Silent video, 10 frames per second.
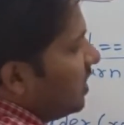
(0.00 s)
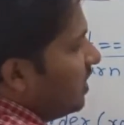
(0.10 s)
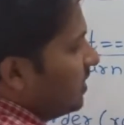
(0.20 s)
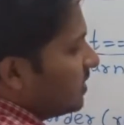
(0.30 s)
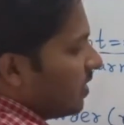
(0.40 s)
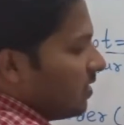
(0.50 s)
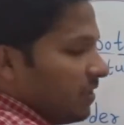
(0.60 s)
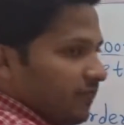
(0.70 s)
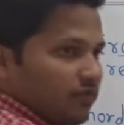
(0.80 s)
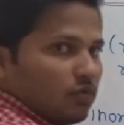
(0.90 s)
D is a
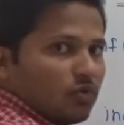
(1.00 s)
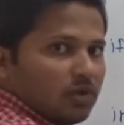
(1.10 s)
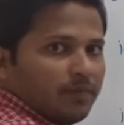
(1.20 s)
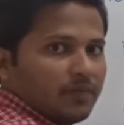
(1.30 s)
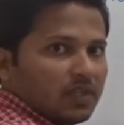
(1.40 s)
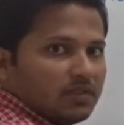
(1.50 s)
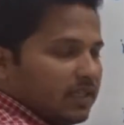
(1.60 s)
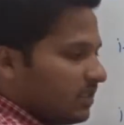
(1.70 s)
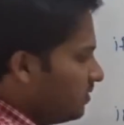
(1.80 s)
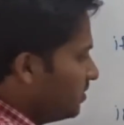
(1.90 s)
leaf node,
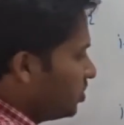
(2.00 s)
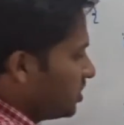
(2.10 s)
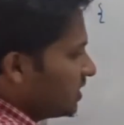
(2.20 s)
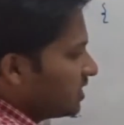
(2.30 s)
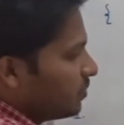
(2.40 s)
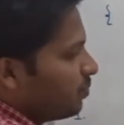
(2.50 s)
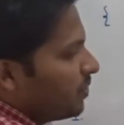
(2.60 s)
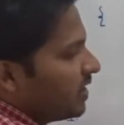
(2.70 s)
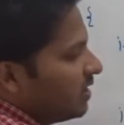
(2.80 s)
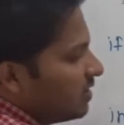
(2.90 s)
then just
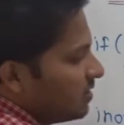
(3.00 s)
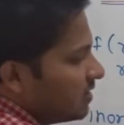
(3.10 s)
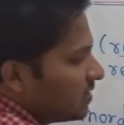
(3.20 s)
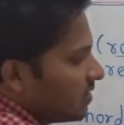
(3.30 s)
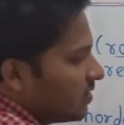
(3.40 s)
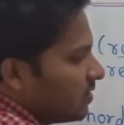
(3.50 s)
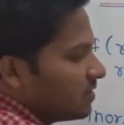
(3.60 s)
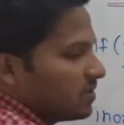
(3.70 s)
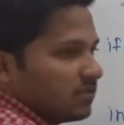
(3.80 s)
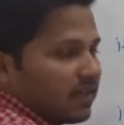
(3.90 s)
print this
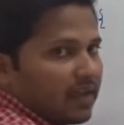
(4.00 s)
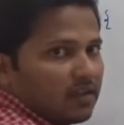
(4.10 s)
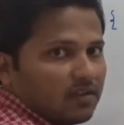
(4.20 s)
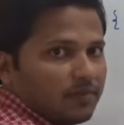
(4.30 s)
stack.